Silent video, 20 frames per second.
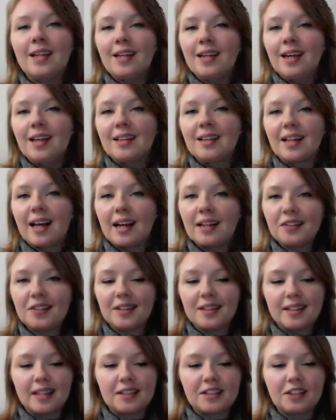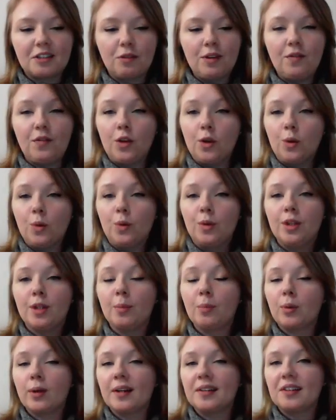Last, let's review the
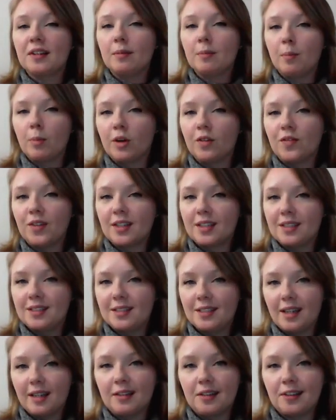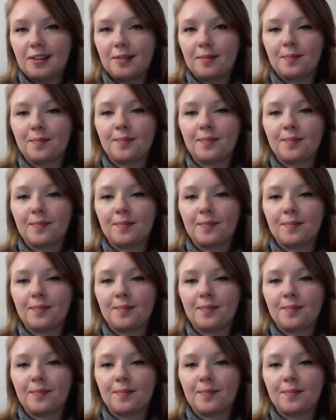present perfect tense.